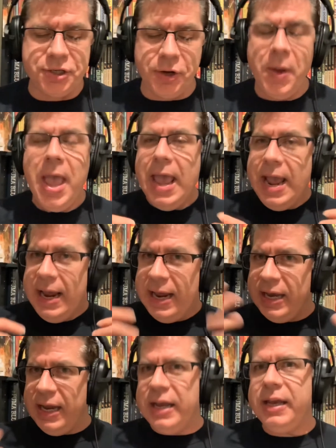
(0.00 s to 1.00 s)
So
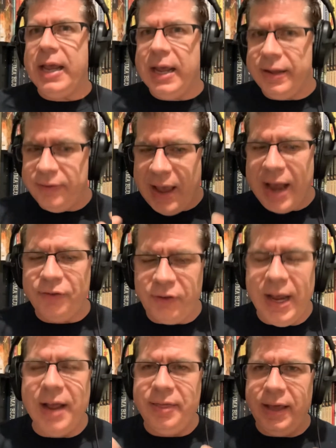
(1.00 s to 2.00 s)
it's
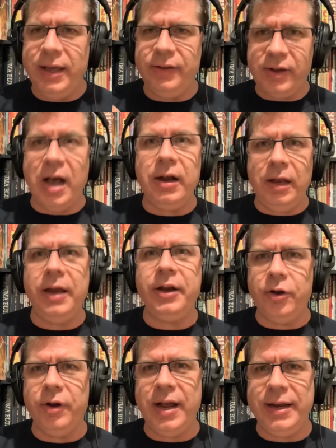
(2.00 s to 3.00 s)
actually, I think it's got a lot
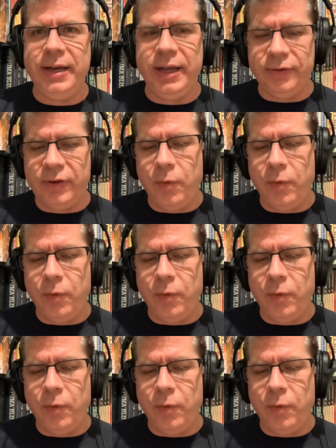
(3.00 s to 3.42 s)
of good ideas.